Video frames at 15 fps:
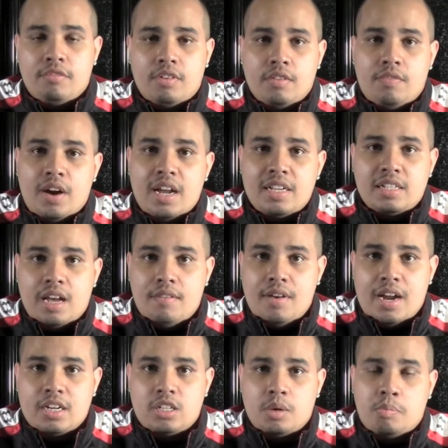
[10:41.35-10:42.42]
device I've
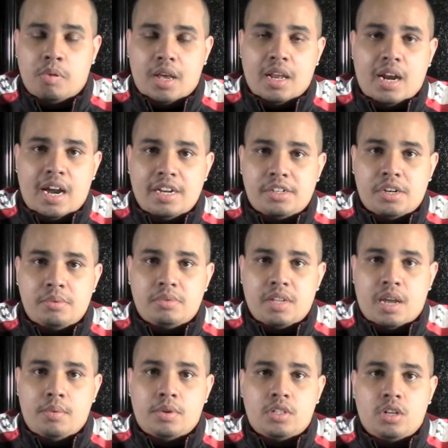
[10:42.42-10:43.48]
actually played Ice Cream
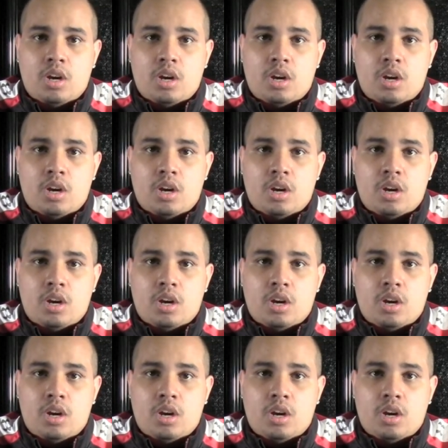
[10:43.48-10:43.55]
Sandwich